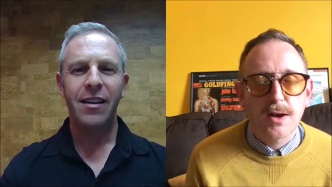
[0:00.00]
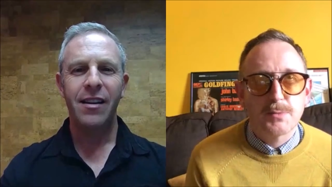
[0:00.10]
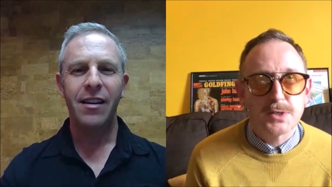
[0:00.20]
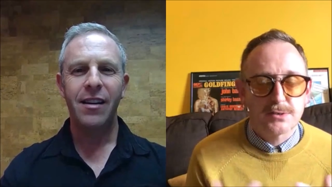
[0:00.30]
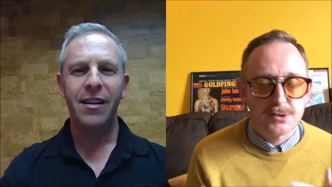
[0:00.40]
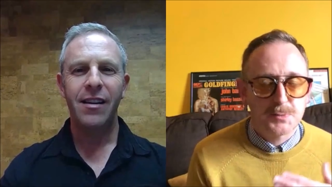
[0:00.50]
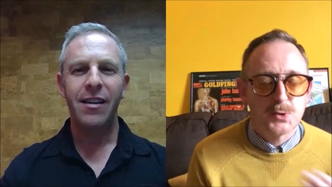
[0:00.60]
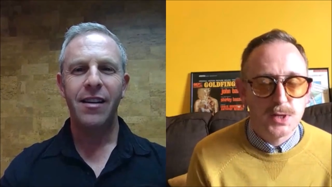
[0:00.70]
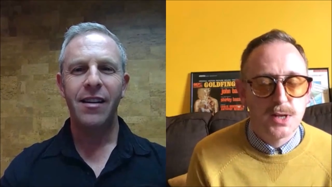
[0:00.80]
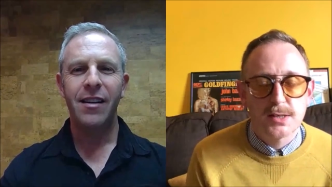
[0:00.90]
Speaker 1: Right, I'm just
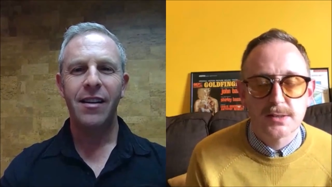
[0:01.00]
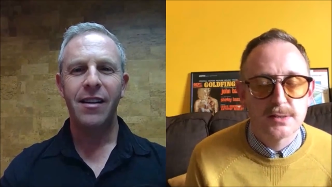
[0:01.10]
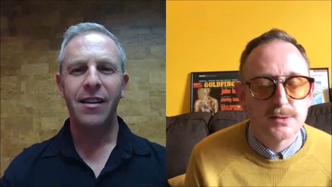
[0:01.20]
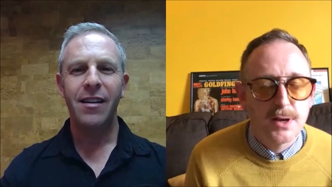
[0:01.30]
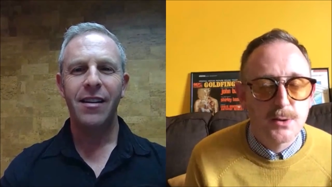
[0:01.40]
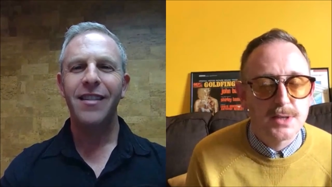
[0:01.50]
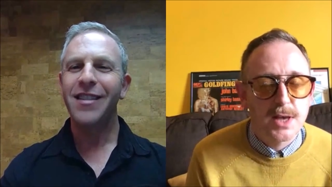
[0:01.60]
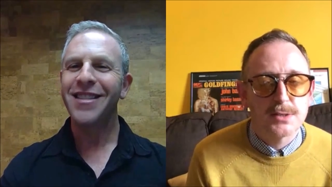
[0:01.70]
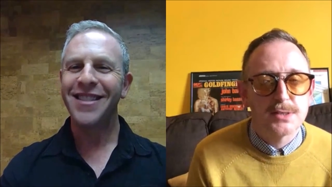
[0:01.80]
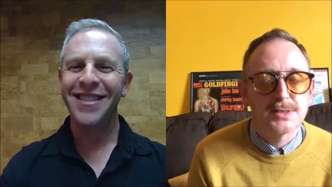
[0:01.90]
just between us because no
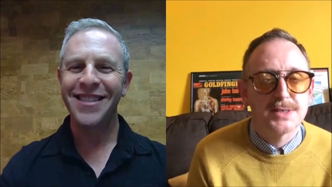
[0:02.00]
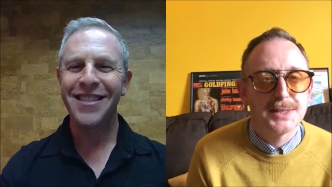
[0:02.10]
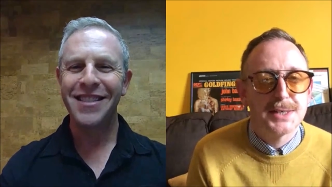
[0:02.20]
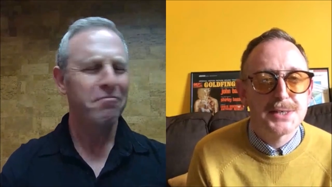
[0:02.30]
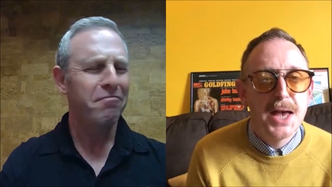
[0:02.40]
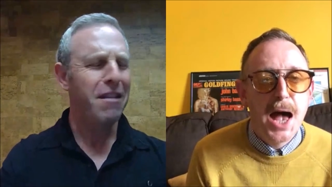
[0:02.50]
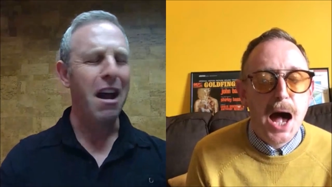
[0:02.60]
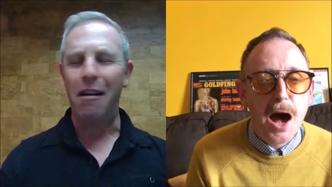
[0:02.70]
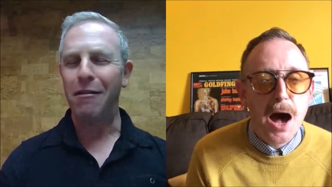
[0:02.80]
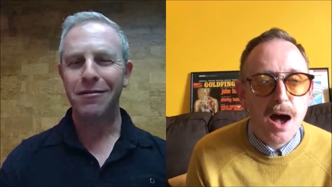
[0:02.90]
one else is seeing this.
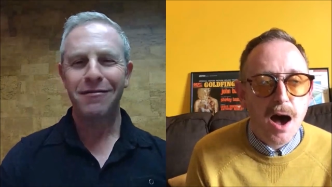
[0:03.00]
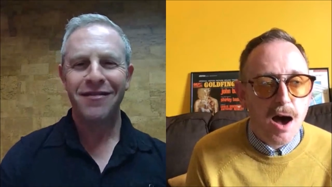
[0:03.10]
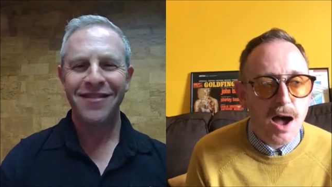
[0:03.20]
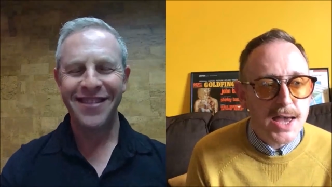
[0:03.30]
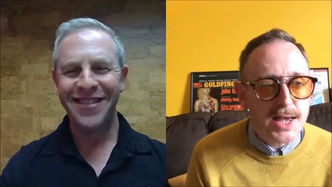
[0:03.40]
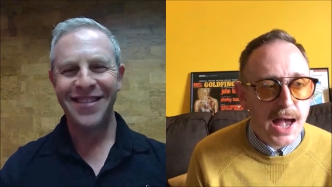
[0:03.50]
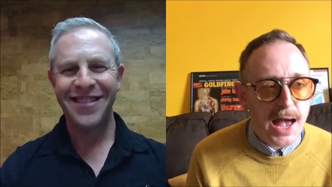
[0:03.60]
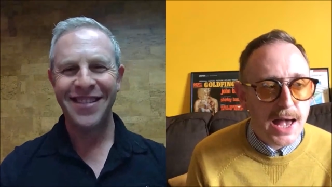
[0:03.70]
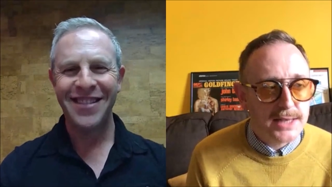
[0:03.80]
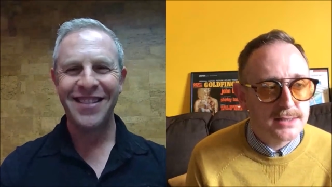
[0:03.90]
No. Uh,
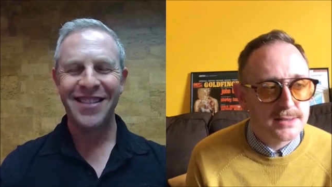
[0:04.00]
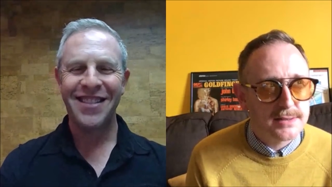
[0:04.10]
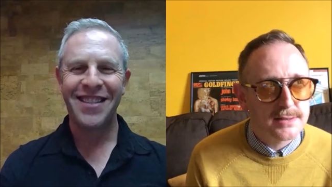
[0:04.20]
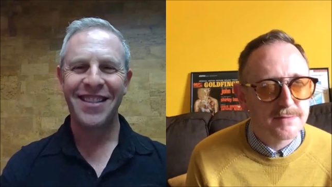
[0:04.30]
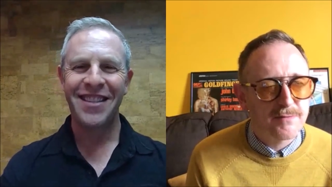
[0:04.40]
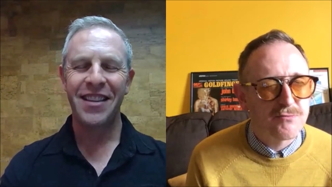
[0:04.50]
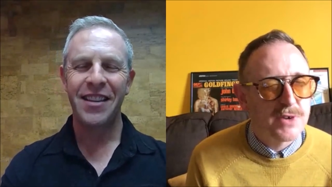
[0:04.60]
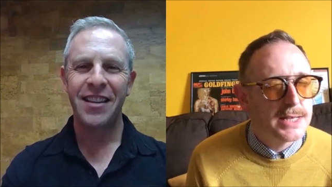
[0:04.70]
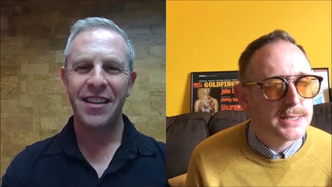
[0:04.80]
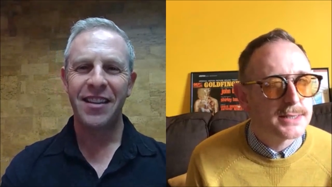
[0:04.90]
it hasn't
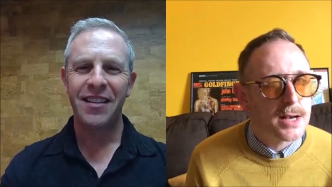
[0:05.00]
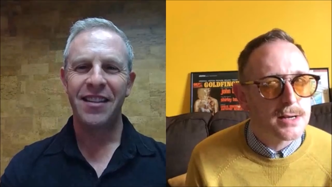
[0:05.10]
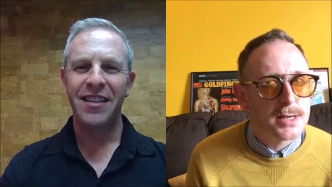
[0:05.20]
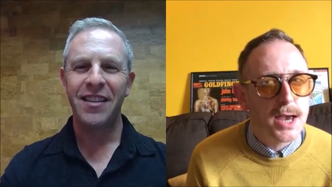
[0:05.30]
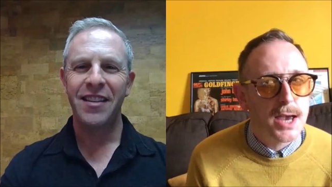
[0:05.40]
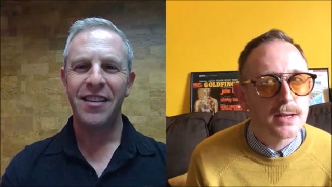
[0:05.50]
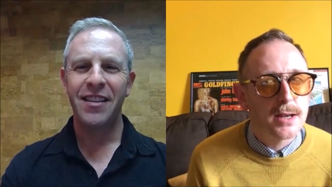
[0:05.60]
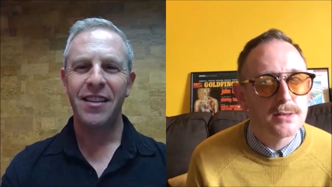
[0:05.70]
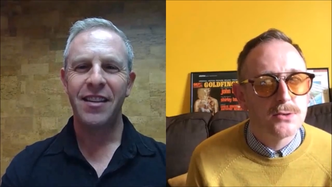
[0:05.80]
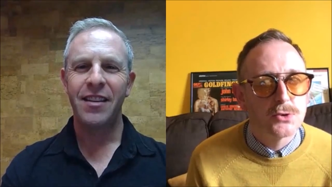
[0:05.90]
really sunk
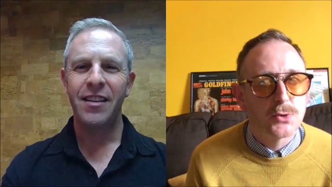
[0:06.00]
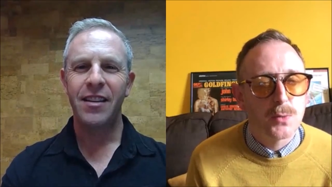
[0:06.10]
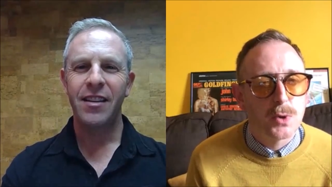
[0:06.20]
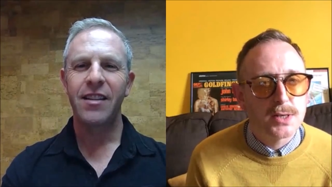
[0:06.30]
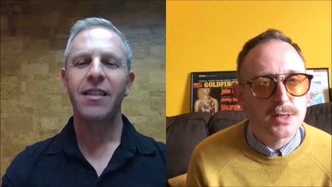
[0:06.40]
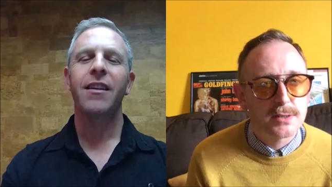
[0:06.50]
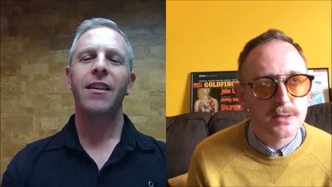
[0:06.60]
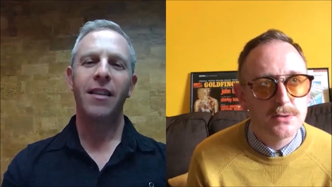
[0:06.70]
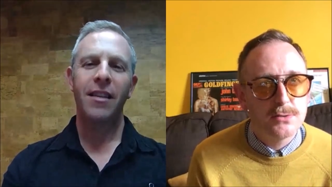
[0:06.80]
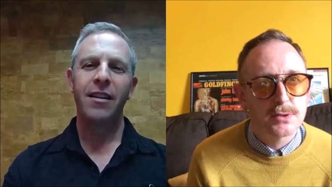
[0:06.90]
in, and I, nor do I want
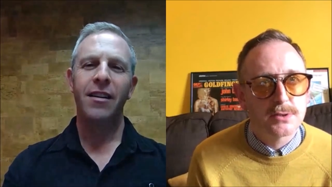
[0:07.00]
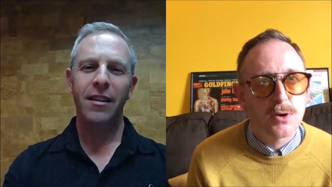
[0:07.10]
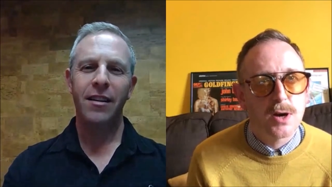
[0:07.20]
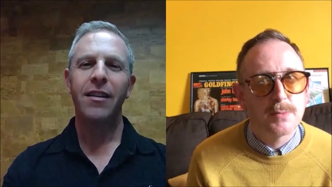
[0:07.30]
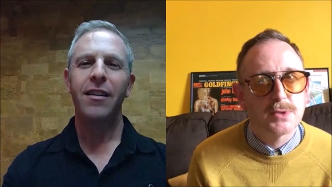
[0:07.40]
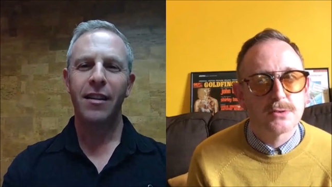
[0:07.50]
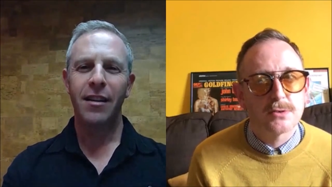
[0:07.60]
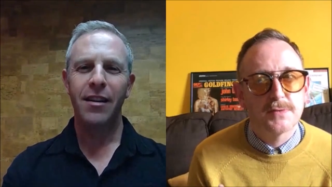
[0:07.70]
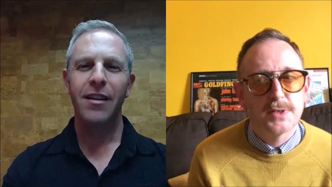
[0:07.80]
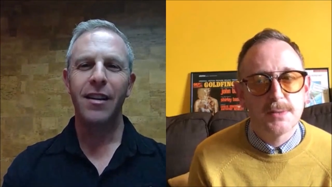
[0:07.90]
it to. So I'm
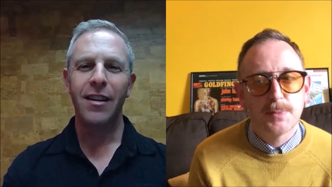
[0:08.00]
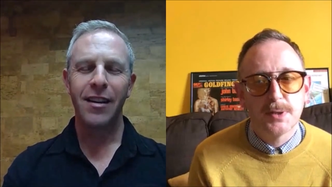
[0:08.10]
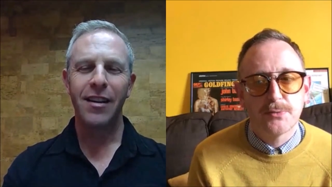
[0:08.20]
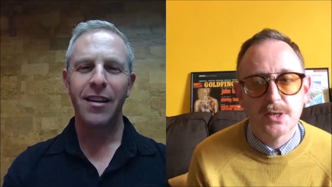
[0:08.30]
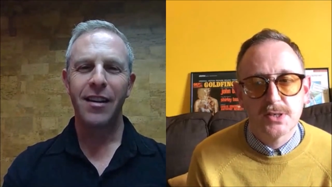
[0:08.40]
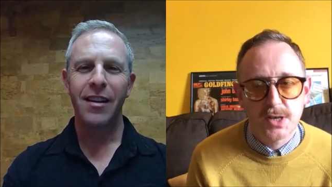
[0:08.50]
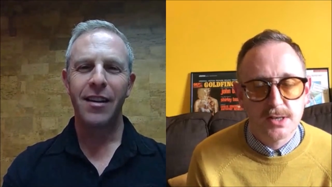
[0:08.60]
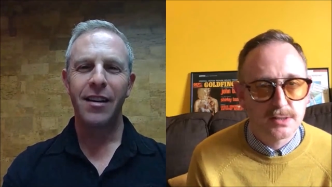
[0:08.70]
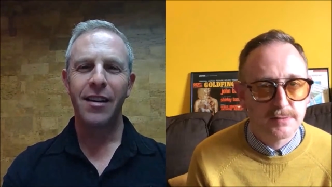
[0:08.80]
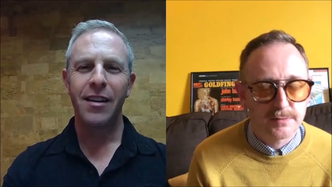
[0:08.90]
just sort of deeply
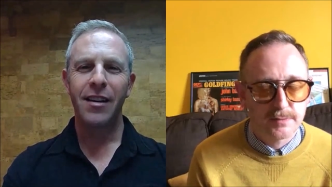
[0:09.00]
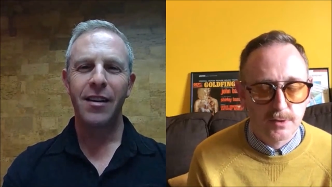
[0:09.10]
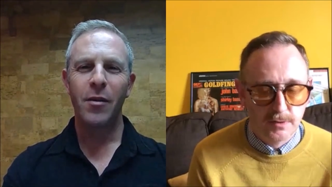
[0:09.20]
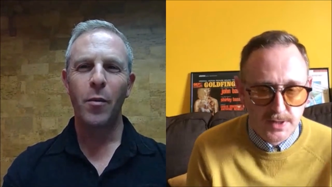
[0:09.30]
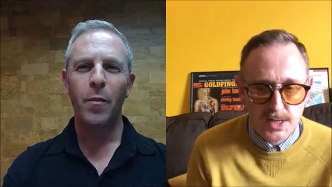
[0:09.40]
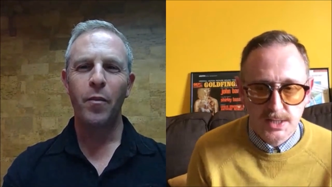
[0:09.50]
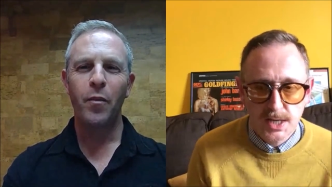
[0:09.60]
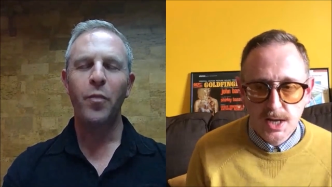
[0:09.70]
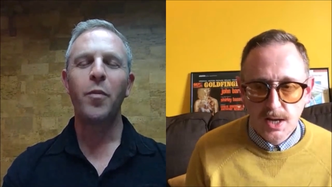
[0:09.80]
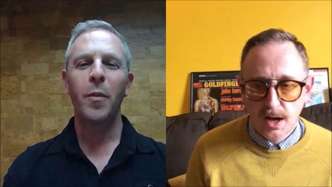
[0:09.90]
appreciative of
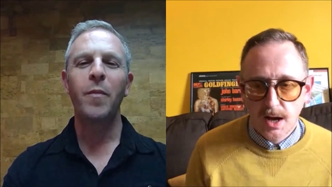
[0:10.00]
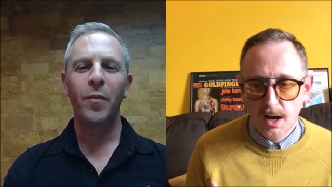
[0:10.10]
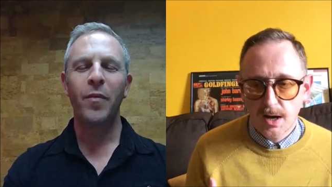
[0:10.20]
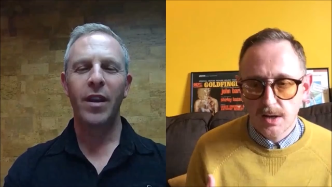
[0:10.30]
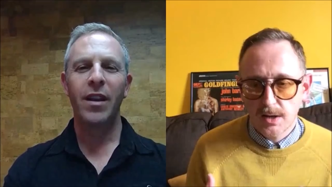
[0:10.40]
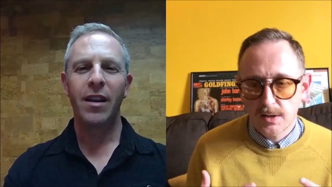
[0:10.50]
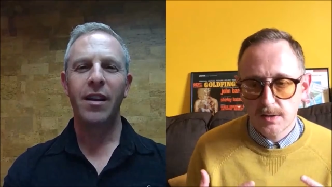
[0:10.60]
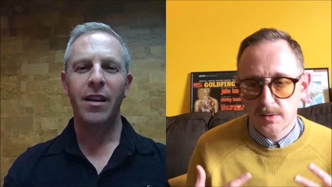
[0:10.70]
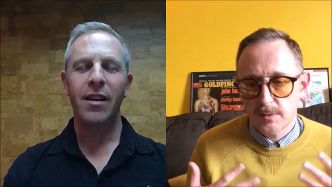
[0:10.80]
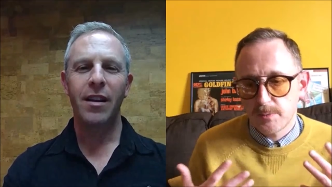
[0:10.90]
it.
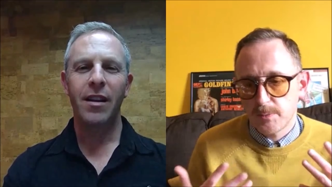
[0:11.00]
Uh,